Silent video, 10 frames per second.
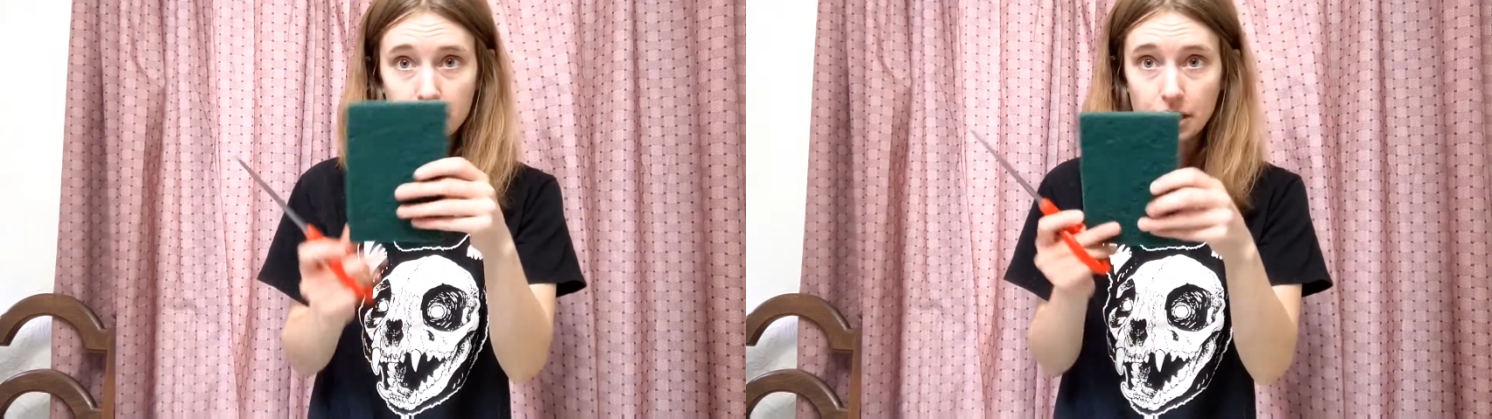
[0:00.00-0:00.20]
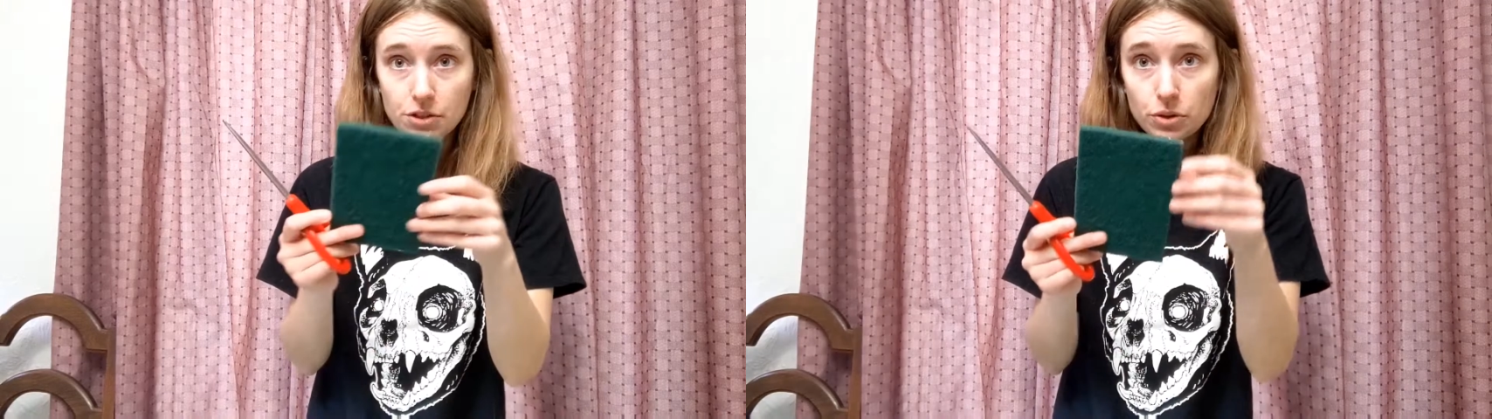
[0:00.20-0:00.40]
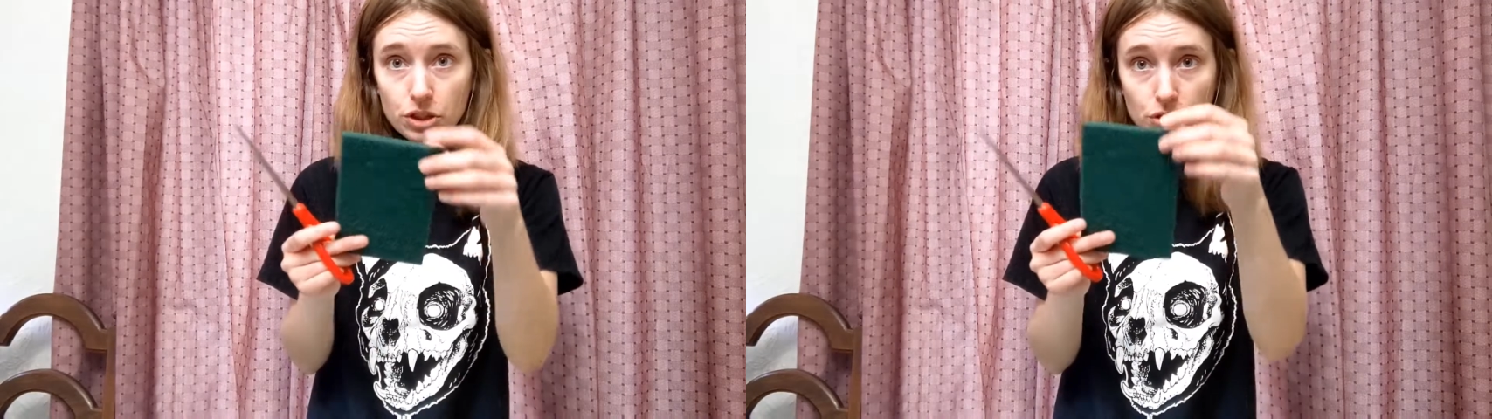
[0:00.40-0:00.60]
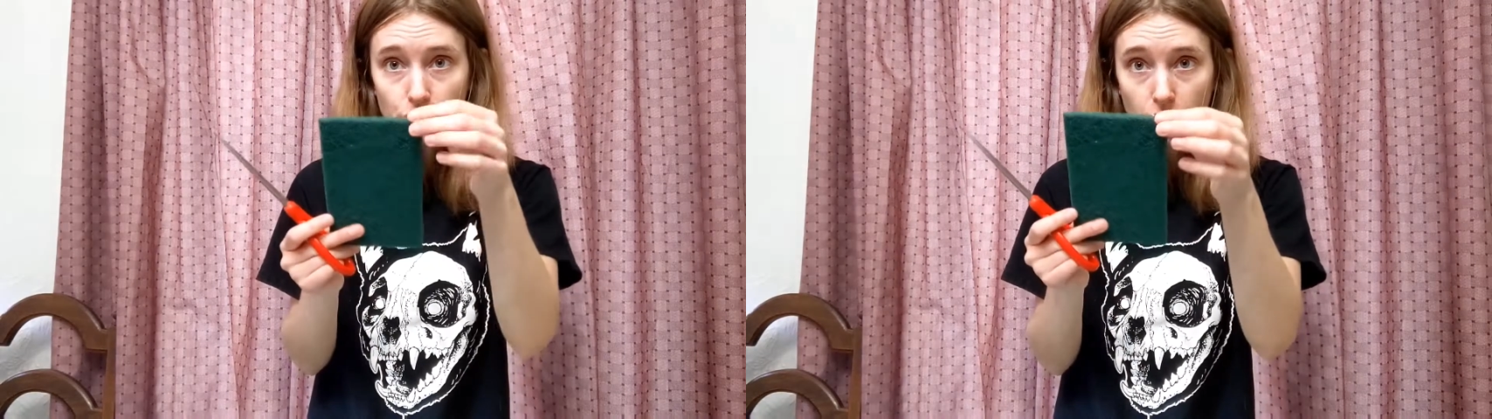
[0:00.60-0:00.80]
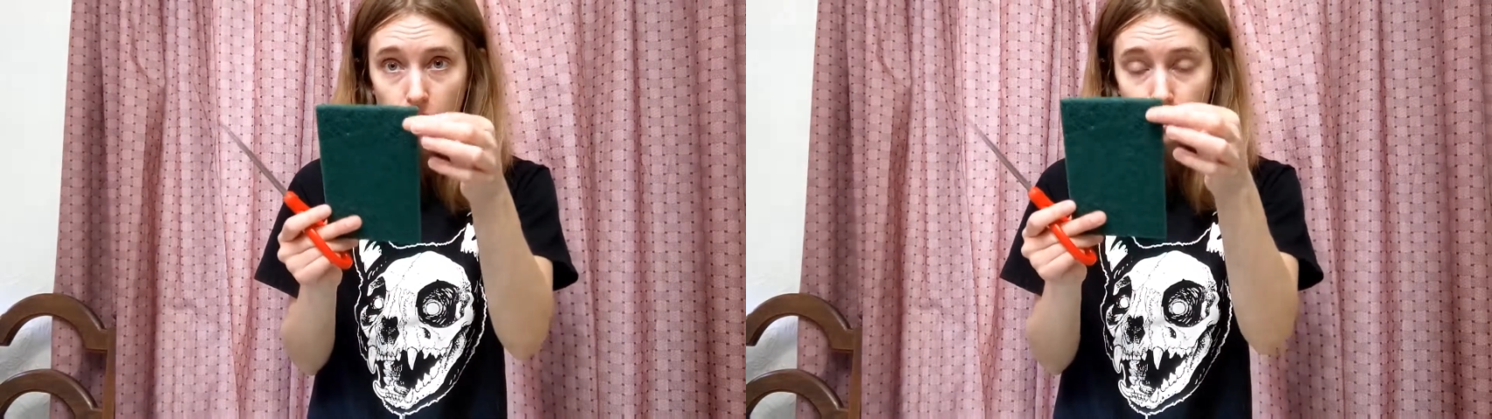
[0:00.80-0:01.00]
and you can
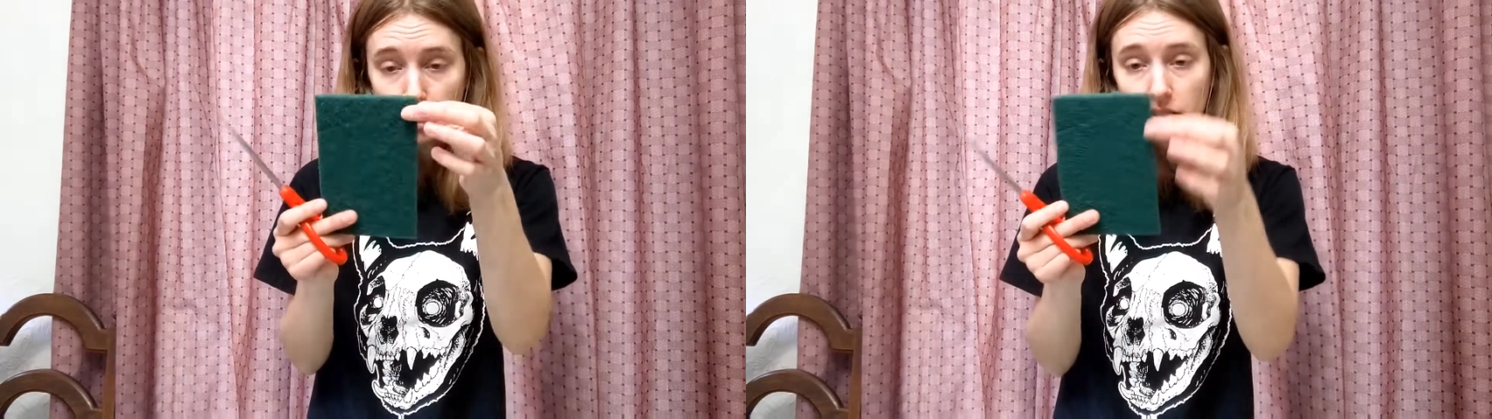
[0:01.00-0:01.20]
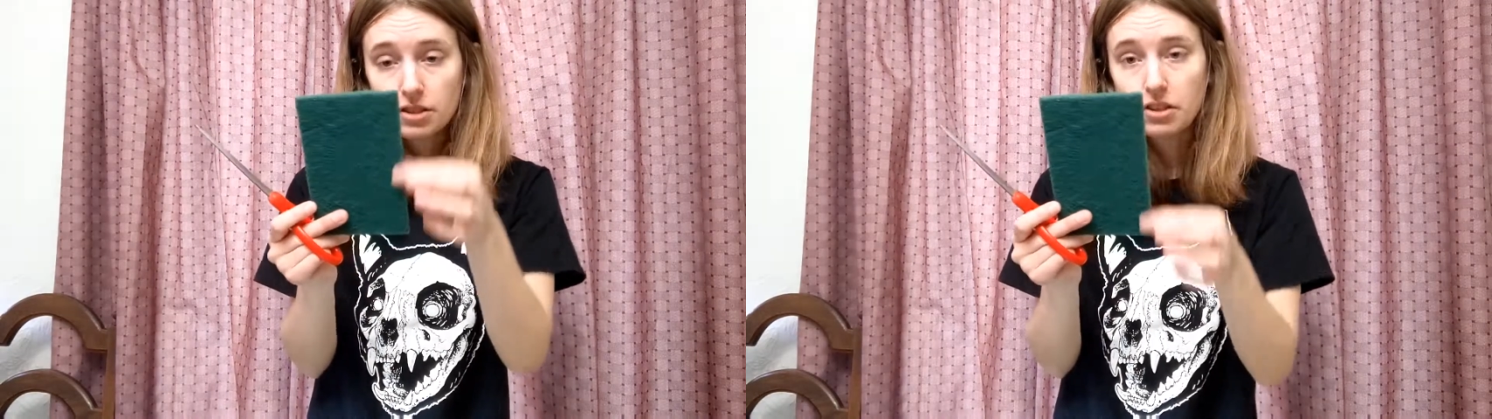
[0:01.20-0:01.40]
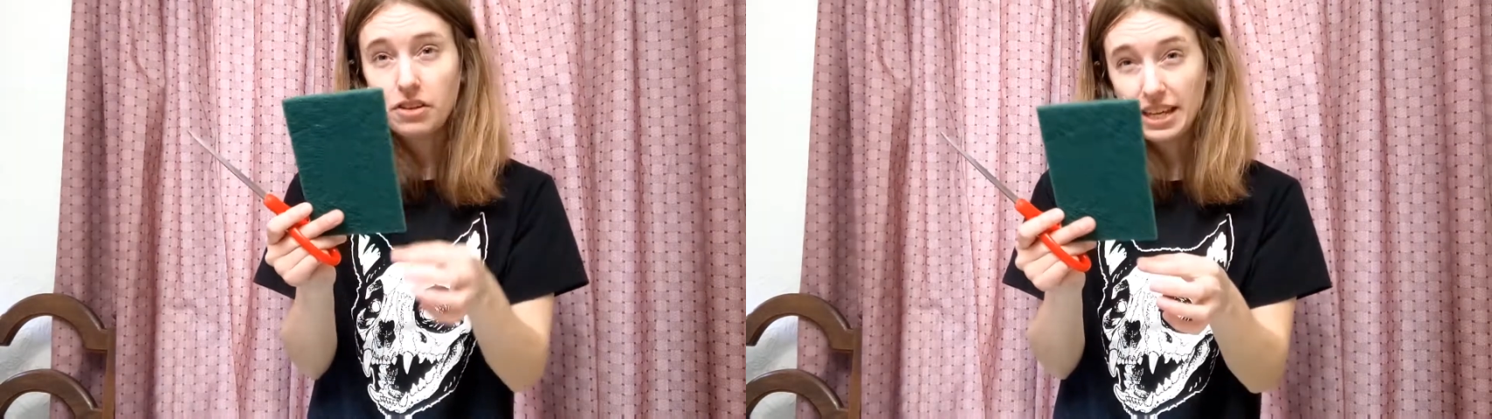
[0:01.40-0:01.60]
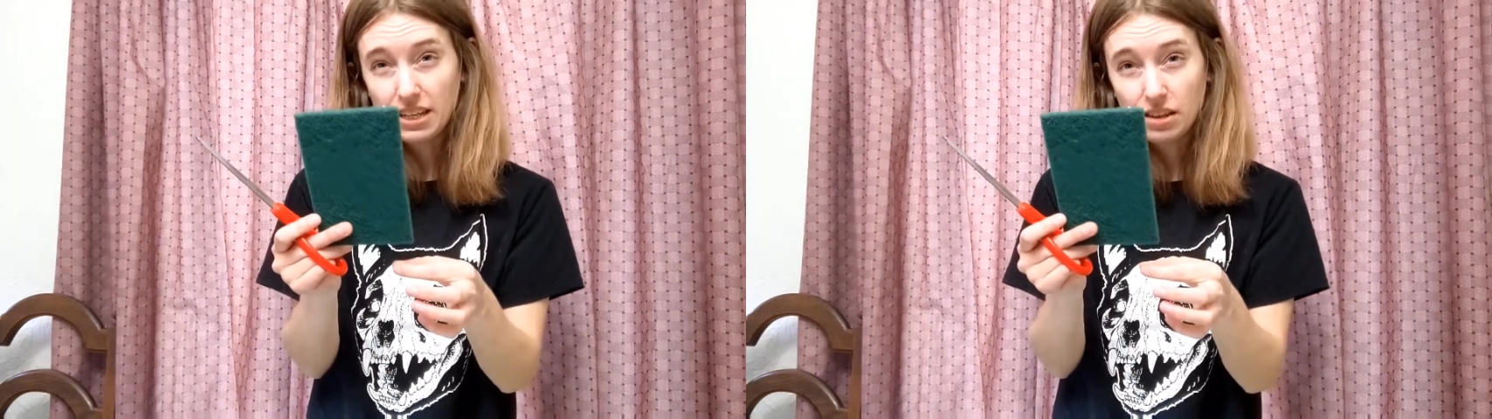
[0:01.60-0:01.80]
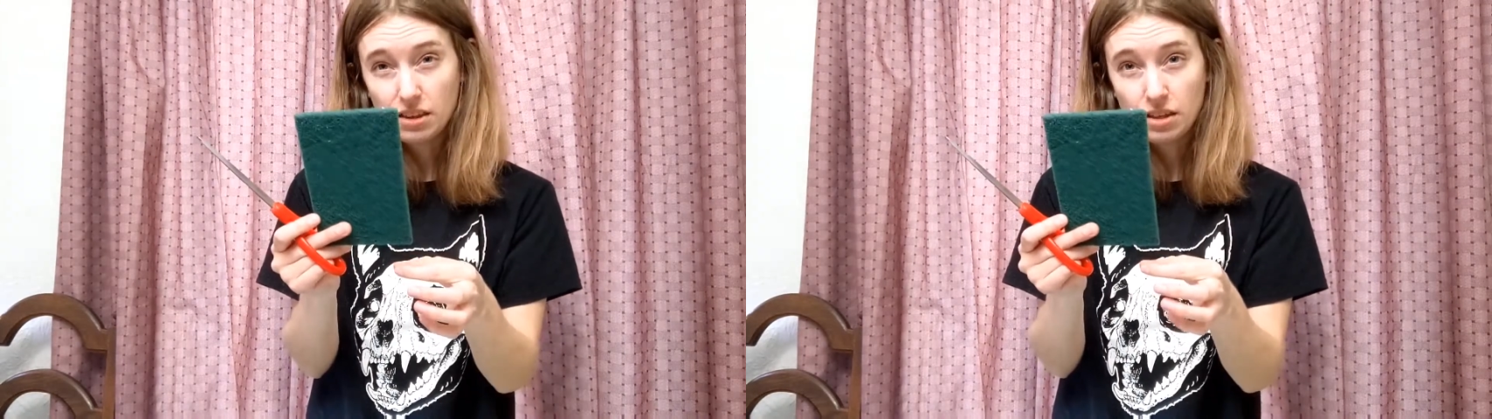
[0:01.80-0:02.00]
adjust the length.